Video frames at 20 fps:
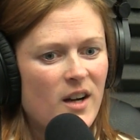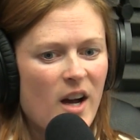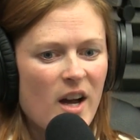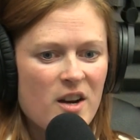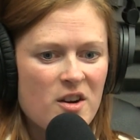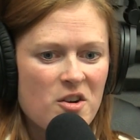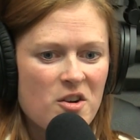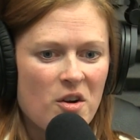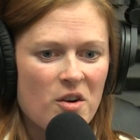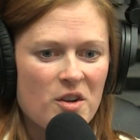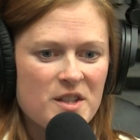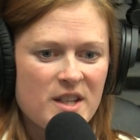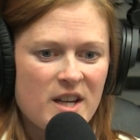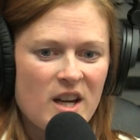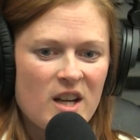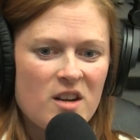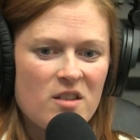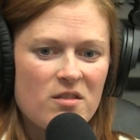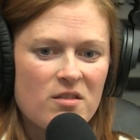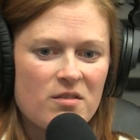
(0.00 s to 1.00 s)
I don't know. It's
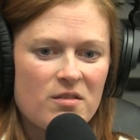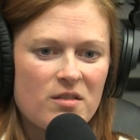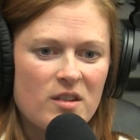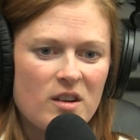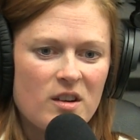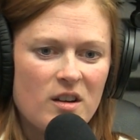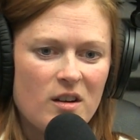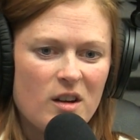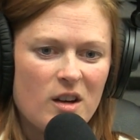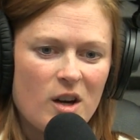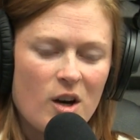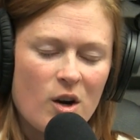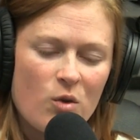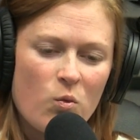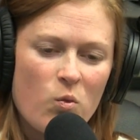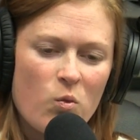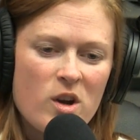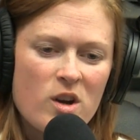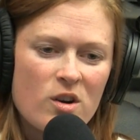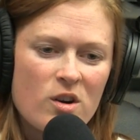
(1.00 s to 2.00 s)
kind of a
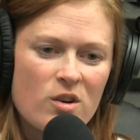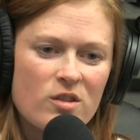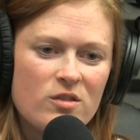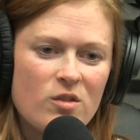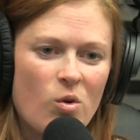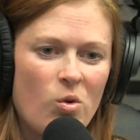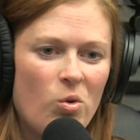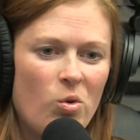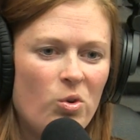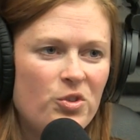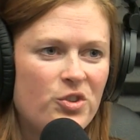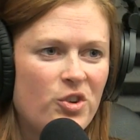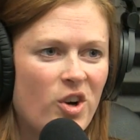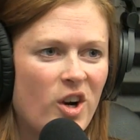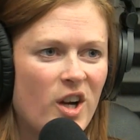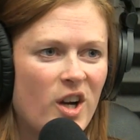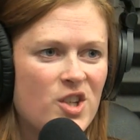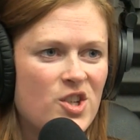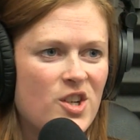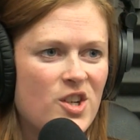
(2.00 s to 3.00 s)
weird old
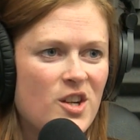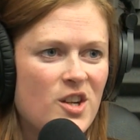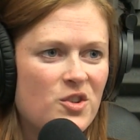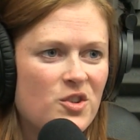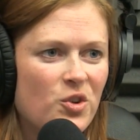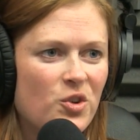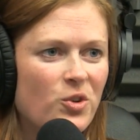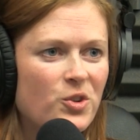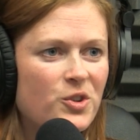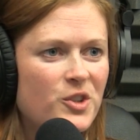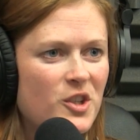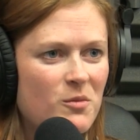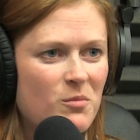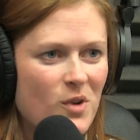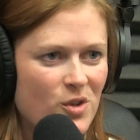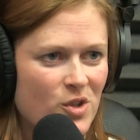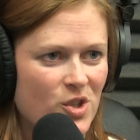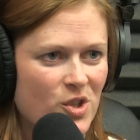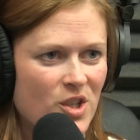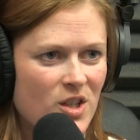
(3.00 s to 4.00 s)
crotchety adult
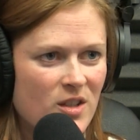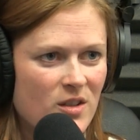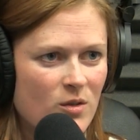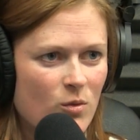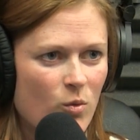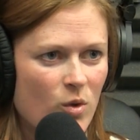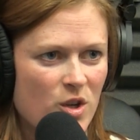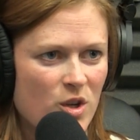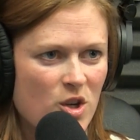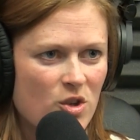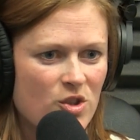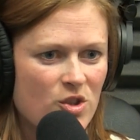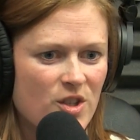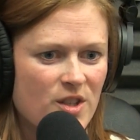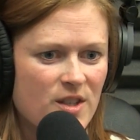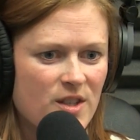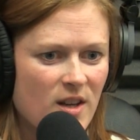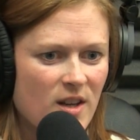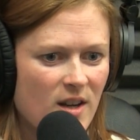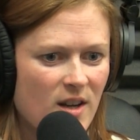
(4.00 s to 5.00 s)
emotion when you're
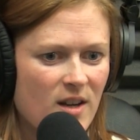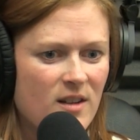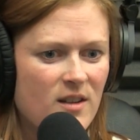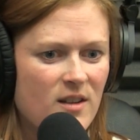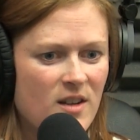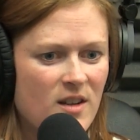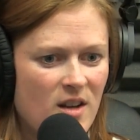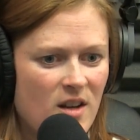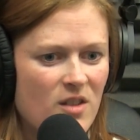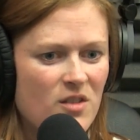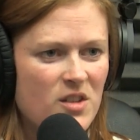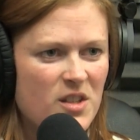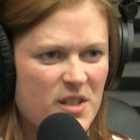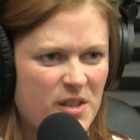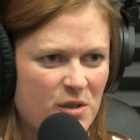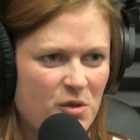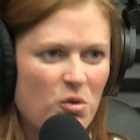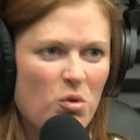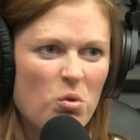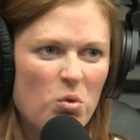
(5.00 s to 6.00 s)
just like, this
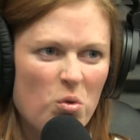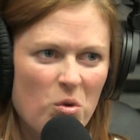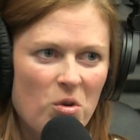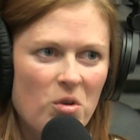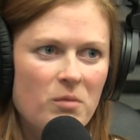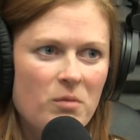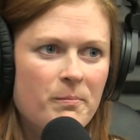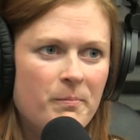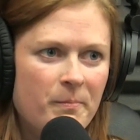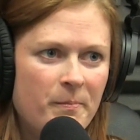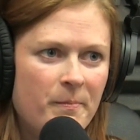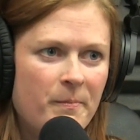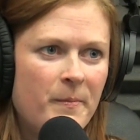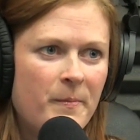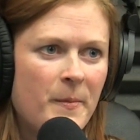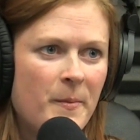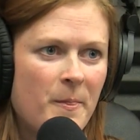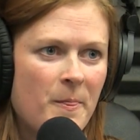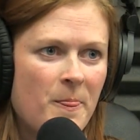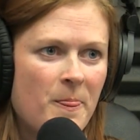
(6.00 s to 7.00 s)
is cool. Yeah.